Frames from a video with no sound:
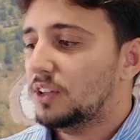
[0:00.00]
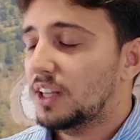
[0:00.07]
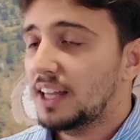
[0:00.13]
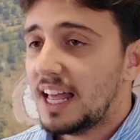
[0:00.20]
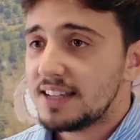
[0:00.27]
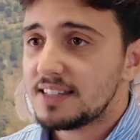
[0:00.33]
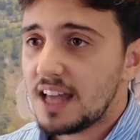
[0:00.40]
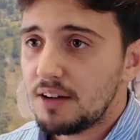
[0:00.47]
the
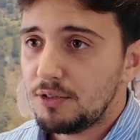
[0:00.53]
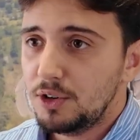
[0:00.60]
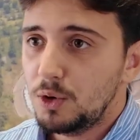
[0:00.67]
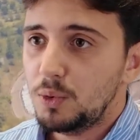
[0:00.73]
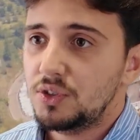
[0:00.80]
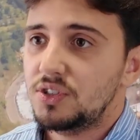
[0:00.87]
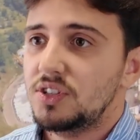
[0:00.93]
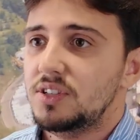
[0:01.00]
last avenue,
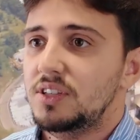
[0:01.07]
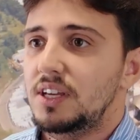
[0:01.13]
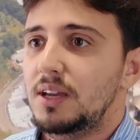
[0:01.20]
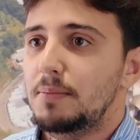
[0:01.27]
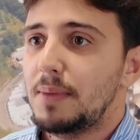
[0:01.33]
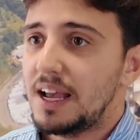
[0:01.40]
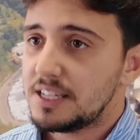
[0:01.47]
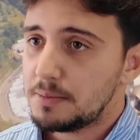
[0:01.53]
which is the
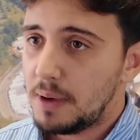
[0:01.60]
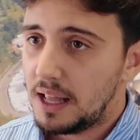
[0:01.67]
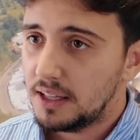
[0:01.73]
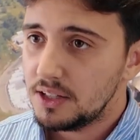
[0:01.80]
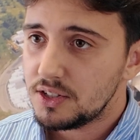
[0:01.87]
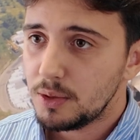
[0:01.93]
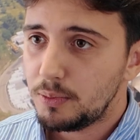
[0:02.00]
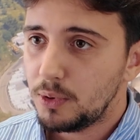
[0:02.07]
mass
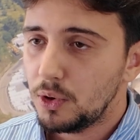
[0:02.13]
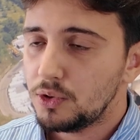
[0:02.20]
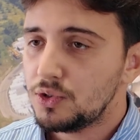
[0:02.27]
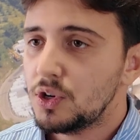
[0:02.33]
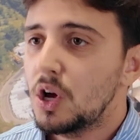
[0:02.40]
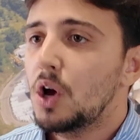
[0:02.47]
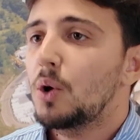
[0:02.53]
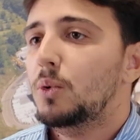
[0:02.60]
balance approach,
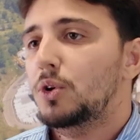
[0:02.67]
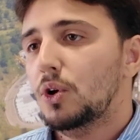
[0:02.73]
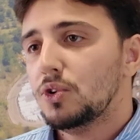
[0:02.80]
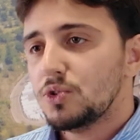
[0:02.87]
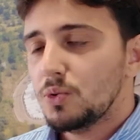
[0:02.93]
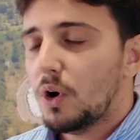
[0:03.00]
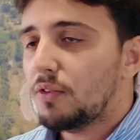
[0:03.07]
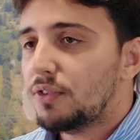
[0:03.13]
we
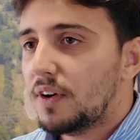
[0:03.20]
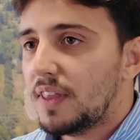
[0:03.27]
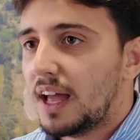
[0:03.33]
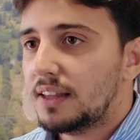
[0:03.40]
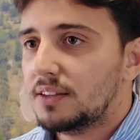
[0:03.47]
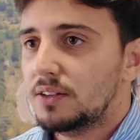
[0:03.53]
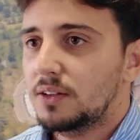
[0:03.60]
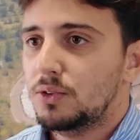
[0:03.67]
also offer
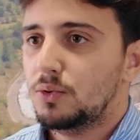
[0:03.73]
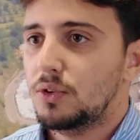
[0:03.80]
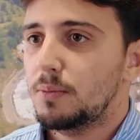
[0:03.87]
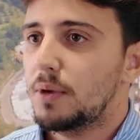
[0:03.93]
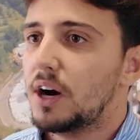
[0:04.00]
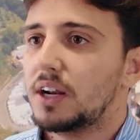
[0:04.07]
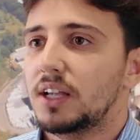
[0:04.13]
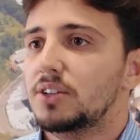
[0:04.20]
that to the
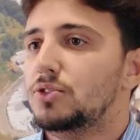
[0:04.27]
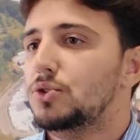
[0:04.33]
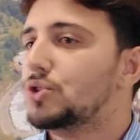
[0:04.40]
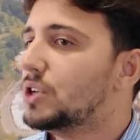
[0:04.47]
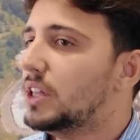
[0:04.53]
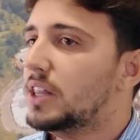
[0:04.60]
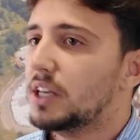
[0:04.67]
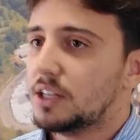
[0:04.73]
markets.
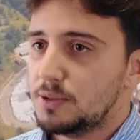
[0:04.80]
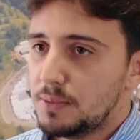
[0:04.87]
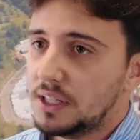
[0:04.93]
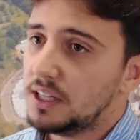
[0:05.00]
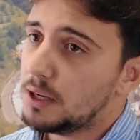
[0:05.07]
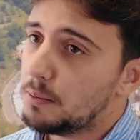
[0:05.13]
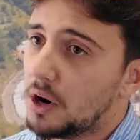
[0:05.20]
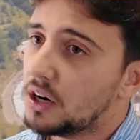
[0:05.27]
Usually the
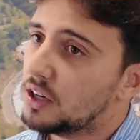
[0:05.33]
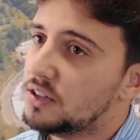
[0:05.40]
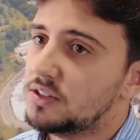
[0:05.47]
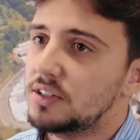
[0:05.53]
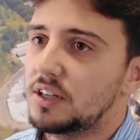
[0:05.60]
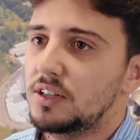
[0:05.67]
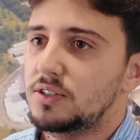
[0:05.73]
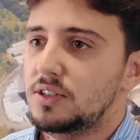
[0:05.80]
cosmetic market
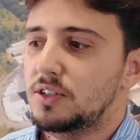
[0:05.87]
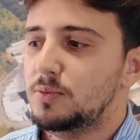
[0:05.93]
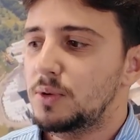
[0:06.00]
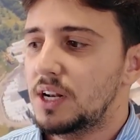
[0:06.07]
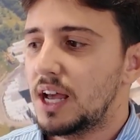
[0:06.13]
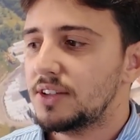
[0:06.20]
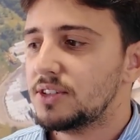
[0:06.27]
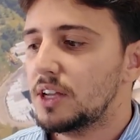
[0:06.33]
is been
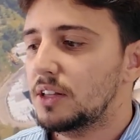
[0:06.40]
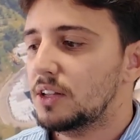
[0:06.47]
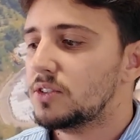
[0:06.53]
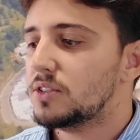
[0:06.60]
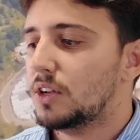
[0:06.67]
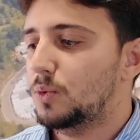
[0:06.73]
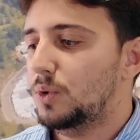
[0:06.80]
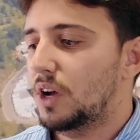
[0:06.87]
asking
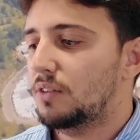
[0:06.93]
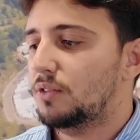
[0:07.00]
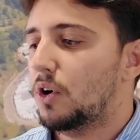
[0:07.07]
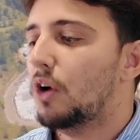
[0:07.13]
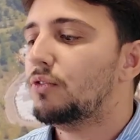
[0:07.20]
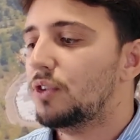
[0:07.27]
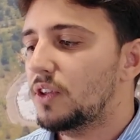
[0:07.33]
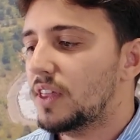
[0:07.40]
this, and we have
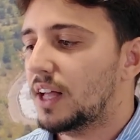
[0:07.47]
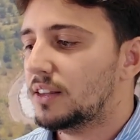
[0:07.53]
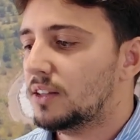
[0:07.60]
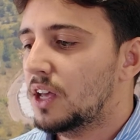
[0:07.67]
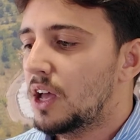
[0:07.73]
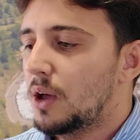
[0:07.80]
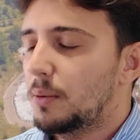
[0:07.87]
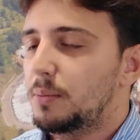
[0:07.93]
offered
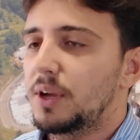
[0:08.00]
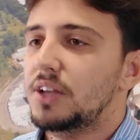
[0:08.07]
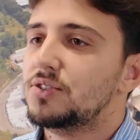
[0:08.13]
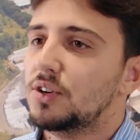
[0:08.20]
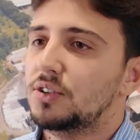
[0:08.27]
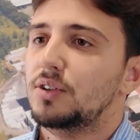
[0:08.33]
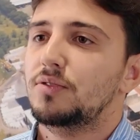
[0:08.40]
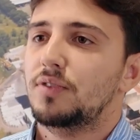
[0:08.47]
that, being
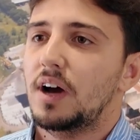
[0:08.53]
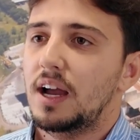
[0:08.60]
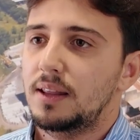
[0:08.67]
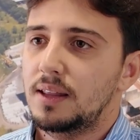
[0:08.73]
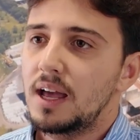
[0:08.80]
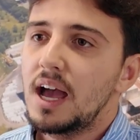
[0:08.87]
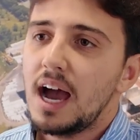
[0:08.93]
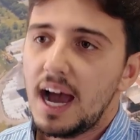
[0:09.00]

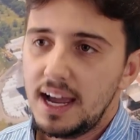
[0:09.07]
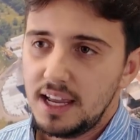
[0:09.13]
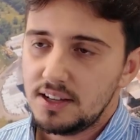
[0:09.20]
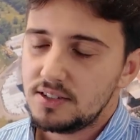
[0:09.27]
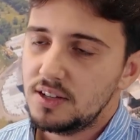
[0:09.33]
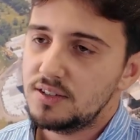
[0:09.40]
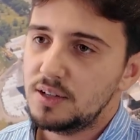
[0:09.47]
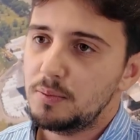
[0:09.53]
certified
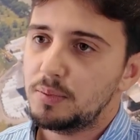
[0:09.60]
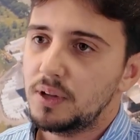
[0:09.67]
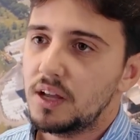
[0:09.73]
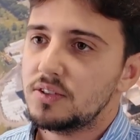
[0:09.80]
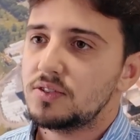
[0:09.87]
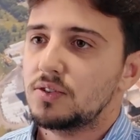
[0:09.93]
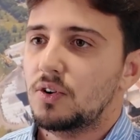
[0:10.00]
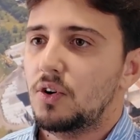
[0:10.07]
ISCC
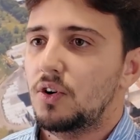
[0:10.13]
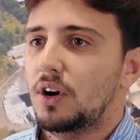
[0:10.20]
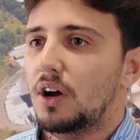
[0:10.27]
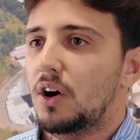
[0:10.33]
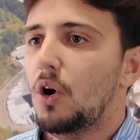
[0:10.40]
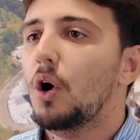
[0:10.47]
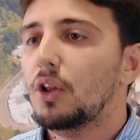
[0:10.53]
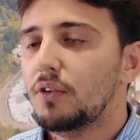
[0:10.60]
Plus on
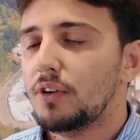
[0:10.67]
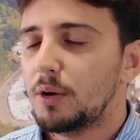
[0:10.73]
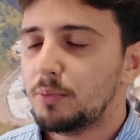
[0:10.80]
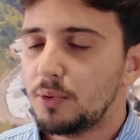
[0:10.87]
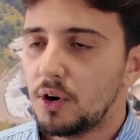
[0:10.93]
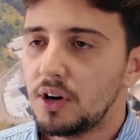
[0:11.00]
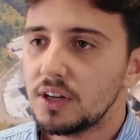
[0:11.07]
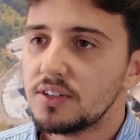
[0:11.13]
all of our
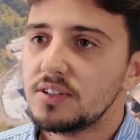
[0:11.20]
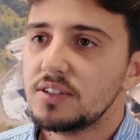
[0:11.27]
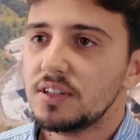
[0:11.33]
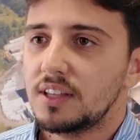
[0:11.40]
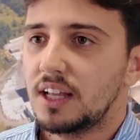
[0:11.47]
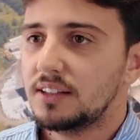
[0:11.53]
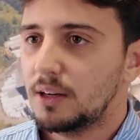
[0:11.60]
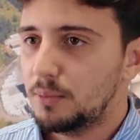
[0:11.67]
products
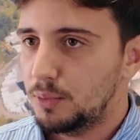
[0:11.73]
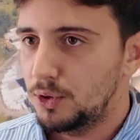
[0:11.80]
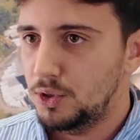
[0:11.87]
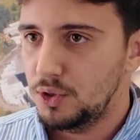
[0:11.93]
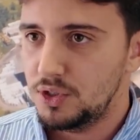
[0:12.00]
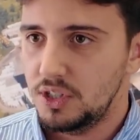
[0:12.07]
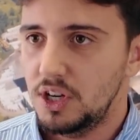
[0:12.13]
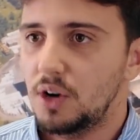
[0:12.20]
that are
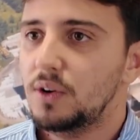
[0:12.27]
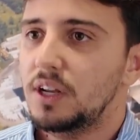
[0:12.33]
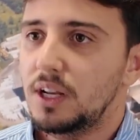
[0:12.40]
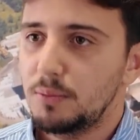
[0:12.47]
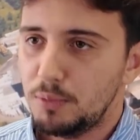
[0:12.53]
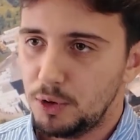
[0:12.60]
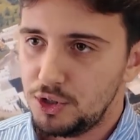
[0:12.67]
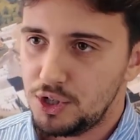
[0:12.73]
produced here
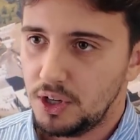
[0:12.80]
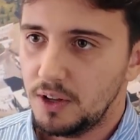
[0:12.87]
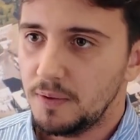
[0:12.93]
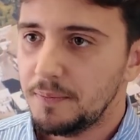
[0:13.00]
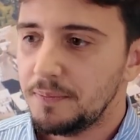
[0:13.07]
in Portugal.